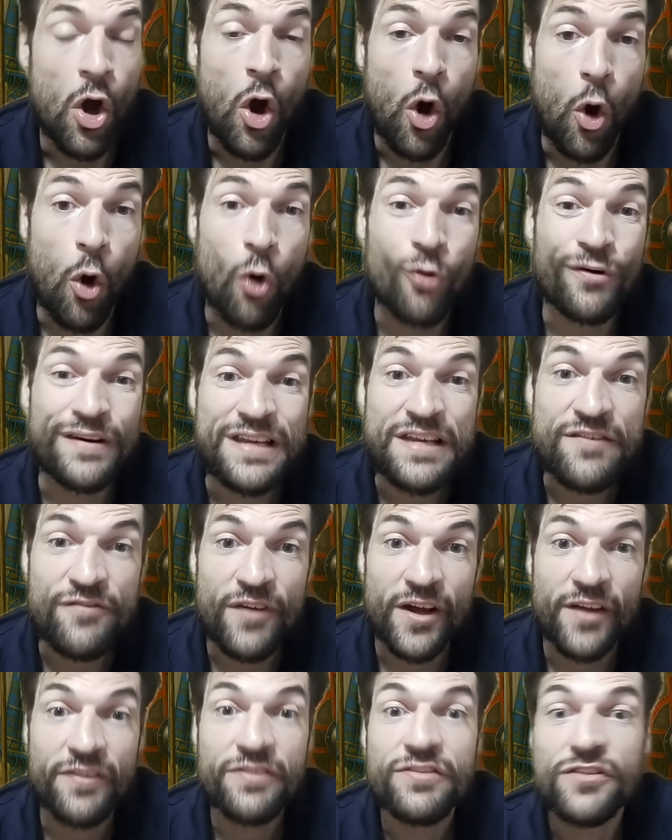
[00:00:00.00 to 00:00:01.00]
or
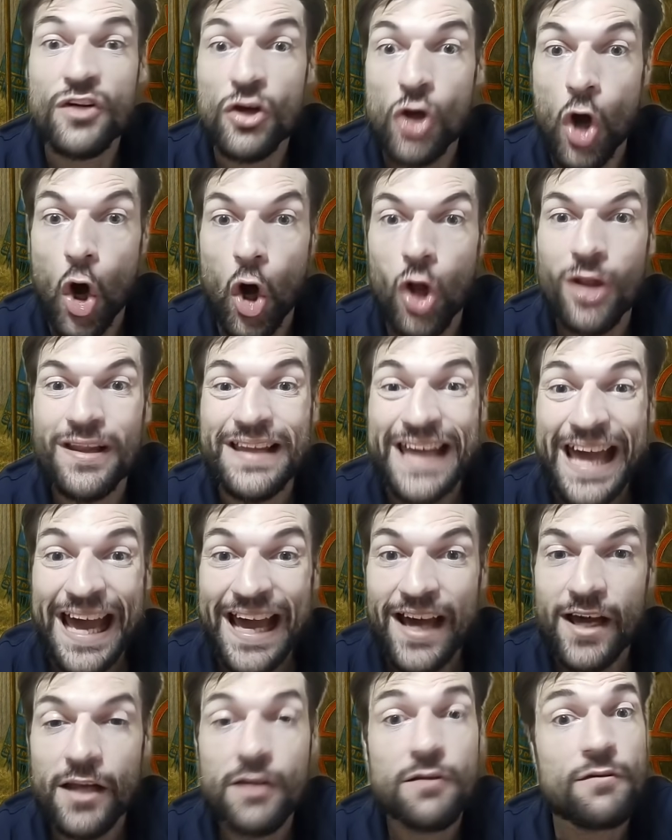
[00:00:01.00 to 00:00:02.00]
even the Gael
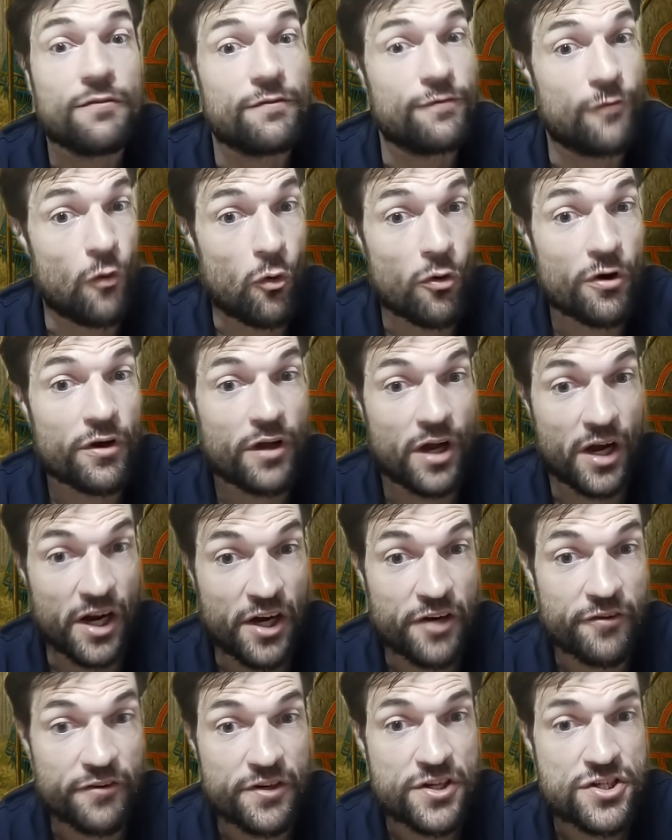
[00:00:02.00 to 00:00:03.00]
Gael, foreign
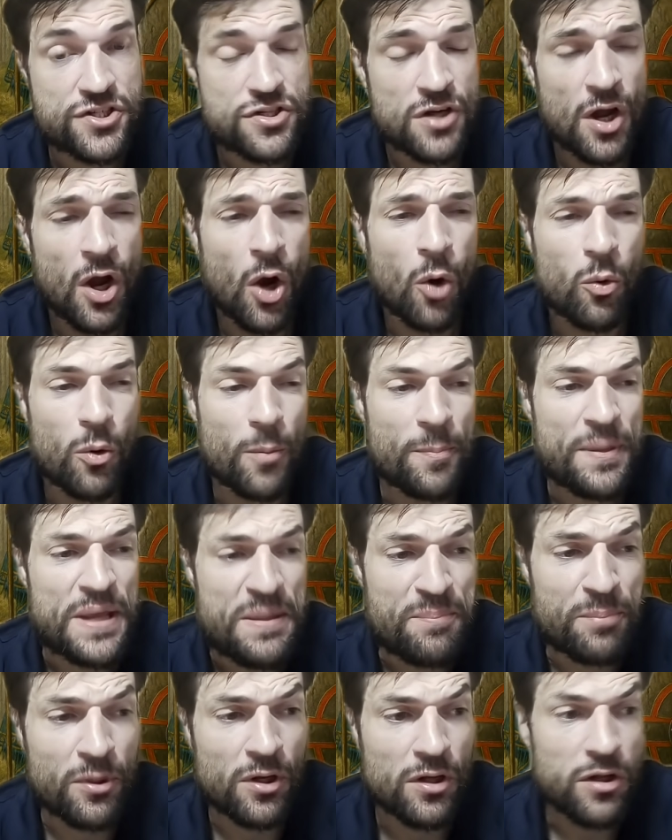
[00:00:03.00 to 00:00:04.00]
Irish, were
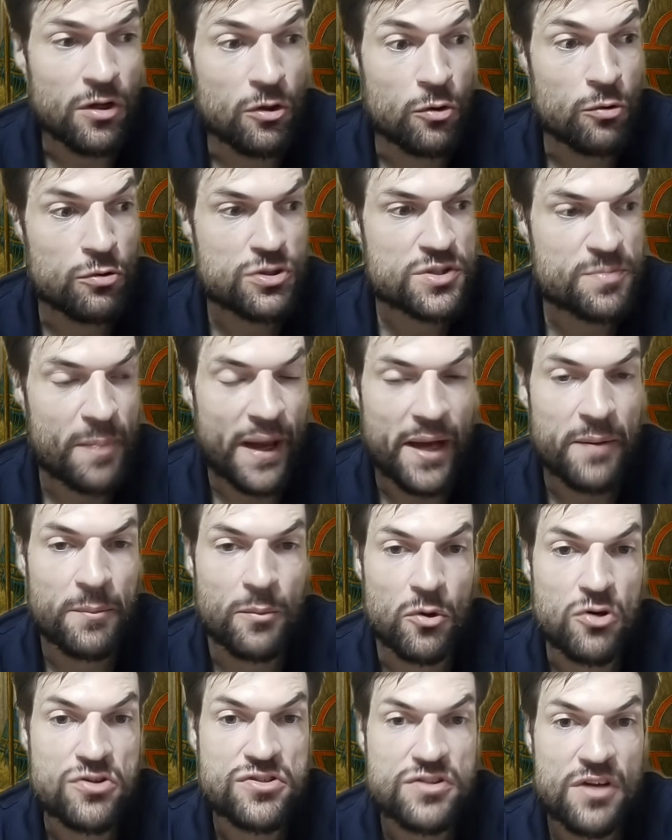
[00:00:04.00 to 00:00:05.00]
people who spent
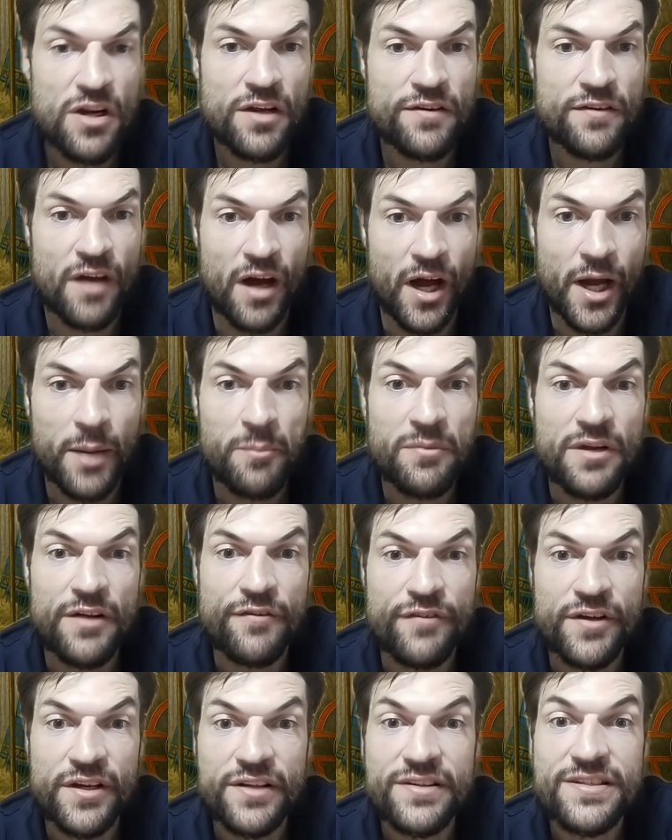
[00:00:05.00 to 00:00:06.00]
most of the time
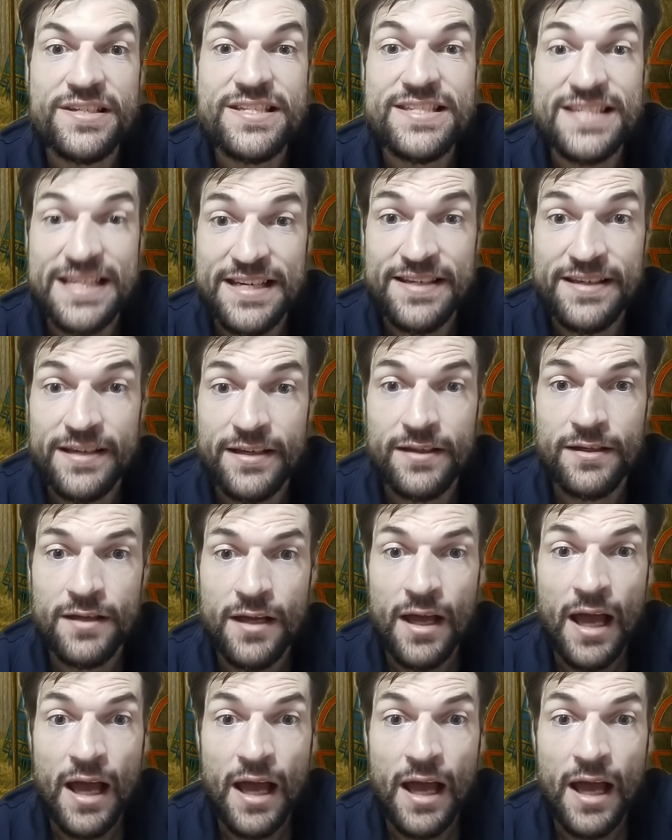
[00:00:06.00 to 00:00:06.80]
living in the city.